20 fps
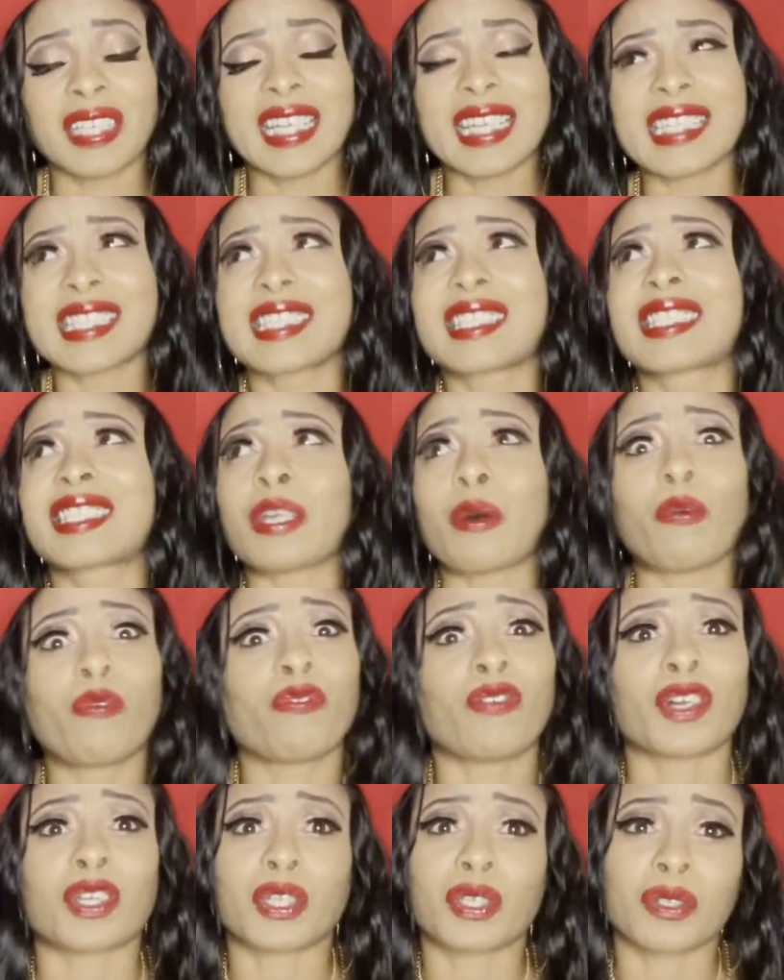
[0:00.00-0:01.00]
It's so
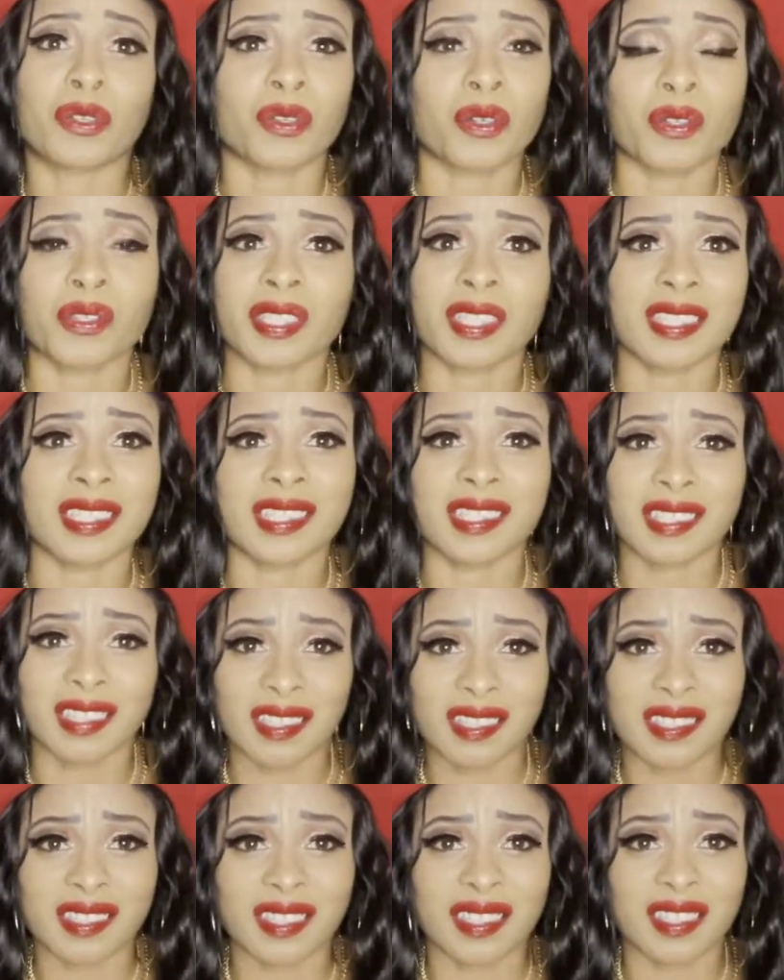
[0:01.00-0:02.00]
fucking gross and
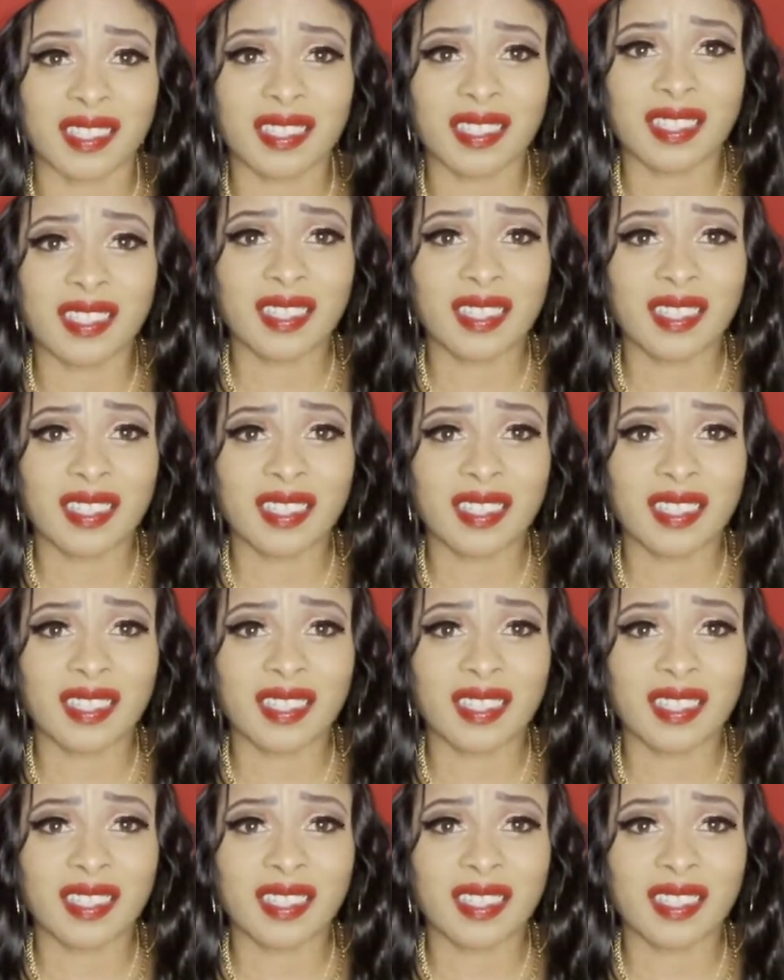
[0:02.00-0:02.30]
disgusting.